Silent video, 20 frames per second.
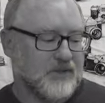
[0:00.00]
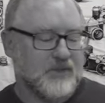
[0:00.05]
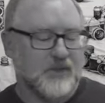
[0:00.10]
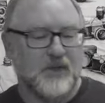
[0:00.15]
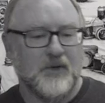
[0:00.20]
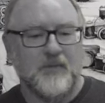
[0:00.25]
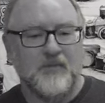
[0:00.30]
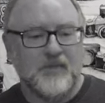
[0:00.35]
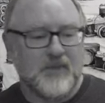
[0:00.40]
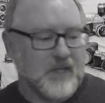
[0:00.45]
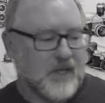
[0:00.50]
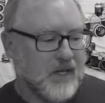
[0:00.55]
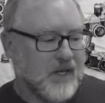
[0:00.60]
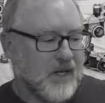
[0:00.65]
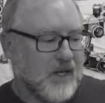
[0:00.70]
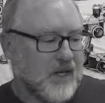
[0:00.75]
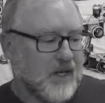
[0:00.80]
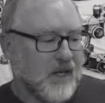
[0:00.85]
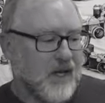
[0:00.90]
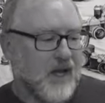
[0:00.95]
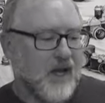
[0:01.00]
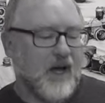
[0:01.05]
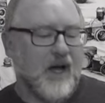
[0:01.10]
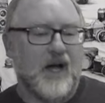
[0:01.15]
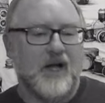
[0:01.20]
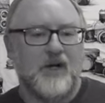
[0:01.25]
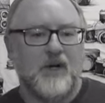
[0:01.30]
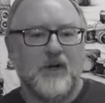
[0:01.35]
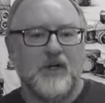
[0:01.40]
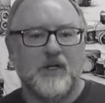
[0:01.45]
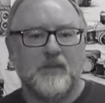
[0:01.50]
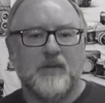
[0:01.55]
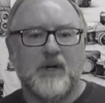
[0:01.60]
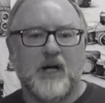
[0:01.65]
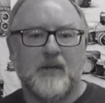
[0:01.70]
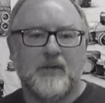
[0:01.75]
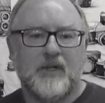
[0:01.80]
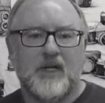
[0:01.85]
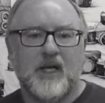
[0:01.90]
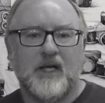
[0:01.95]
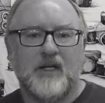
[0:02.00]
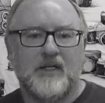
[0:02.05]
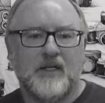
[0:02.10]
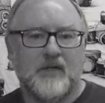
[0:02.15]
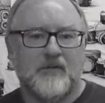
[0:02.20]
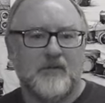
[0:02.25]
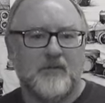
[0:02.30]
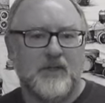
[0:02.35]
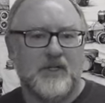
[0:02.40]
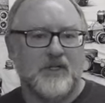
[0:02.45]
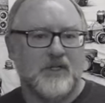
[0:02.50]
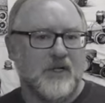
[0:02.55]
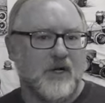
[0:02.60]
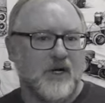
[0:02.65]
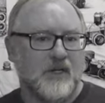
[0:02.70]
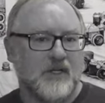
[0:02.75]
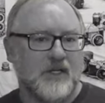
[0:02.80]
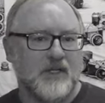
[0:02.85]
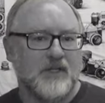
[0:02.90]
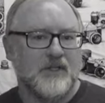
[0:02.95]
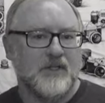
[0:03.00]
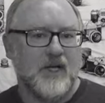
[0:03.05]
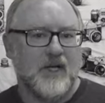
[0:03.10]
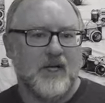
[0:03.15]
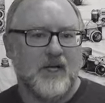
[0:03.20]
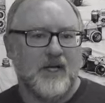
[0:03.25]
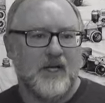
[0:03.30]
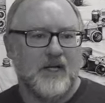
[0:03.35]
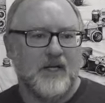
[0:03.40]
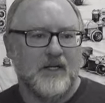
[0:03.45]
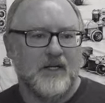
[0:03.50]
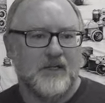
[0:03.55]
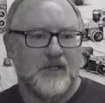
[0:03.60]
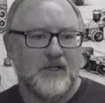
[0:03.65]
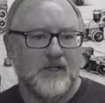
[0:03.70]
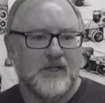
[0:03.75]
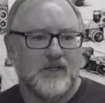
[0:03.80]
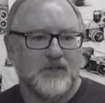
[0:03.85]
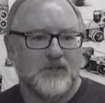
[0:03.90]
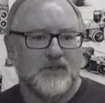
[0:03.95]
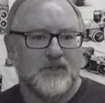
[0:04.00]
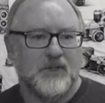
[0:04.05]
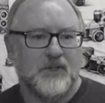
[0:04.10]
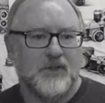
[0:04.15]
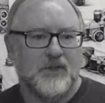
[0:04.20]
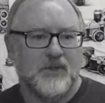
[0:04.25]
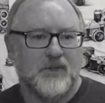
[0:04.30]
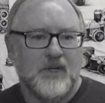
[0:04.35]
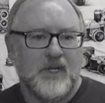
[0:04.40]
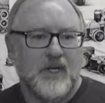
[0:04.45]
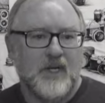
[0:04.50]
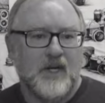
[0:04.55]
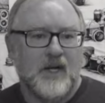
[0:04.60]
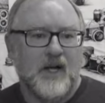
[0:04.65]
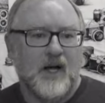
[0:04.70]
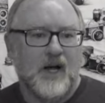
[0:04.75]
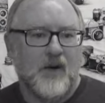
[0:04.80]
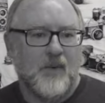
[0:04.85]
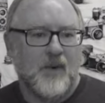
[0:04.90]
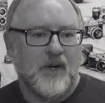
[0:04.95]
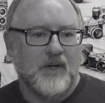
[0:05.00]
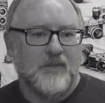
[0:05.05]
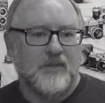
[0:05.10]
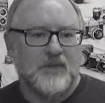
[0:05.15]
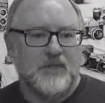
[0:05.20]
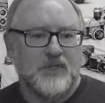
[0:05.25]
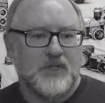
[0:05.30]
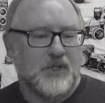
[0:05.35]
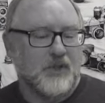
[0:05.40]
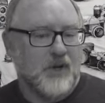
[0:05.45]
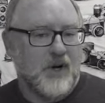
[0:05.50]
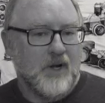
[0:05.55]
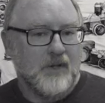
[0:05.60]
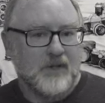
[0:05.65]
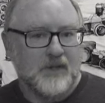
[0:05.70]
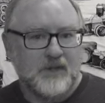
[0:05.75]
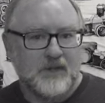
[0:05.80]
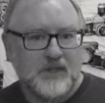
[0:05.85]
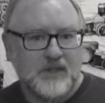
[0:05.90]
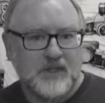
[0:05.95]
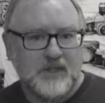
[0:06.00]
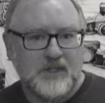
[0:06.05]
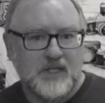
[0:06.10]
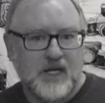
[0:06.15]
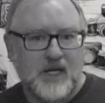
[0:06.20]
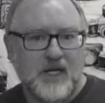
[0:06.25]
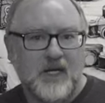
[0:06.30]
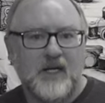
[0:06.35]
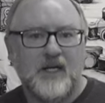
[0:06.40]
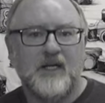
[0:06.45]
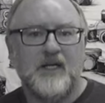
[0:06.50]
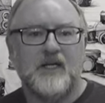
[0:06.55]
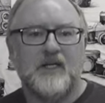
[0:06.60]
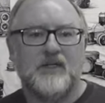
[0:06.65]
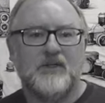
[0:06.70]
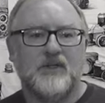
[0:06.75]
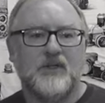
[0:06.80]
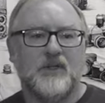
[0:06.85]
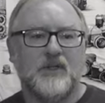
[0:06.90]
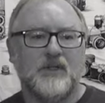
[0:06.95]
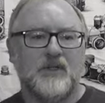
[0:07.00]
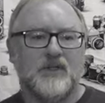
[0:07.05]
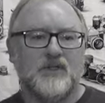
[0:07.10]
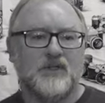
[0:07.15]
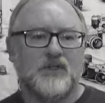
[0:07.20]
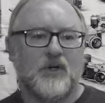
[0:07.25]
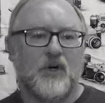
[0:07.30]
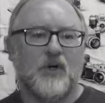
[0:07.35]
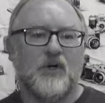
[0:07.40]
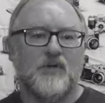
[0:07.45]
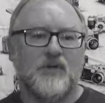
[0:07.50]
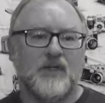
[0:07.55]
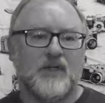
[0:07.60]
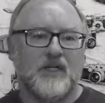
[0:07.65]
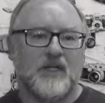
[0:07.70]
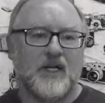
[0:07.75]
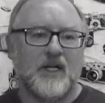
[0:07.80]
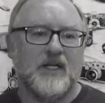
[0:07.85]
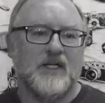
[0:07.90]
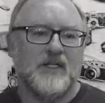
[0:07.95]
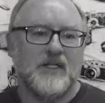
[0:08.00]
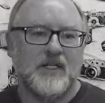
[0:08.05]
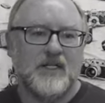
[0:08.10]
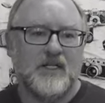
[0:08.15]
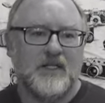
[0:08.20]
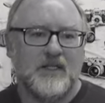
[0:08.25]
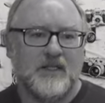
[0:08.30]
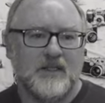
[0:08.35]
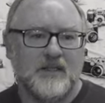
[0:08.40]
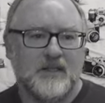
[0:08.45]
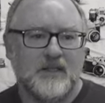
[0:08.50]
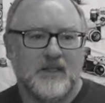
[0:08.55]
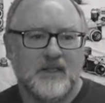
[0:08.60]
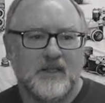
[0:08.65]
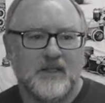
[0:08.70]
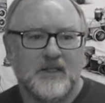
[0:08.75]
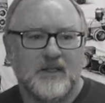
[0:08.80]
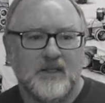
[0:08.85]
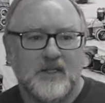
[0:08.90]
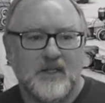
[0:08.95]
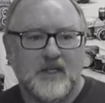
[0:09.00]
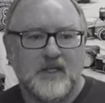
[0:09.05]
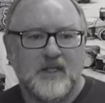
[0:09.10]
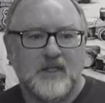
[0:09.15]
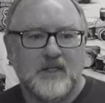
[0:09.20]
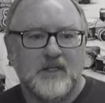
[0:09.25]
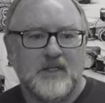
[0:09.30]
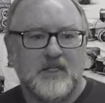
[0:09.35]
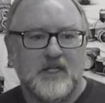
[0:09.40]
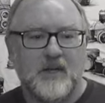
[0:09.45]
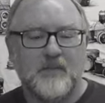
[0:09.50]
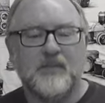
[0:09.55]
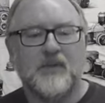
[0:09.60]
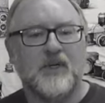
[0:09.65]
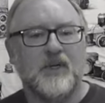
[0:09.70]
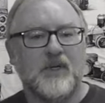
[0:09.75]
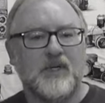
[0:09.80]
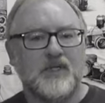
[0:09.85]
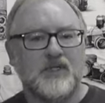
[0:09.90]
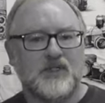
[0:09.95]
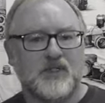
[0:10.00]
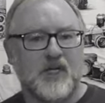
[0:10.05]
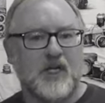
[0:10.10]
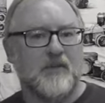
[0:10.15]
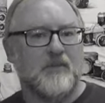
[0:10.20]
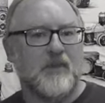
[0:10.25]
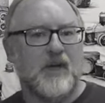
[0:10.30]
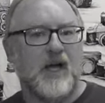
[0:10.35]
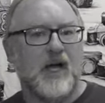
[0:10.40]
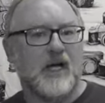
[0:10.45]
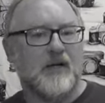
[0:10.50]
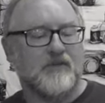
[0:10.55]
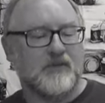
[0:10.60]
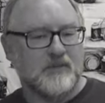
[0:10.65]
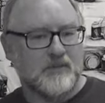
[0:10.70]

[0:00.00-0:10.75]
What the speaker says: So I know you probably had enough of me talking, and so I want to wish you all a good day during this COVID-19 temporary setback for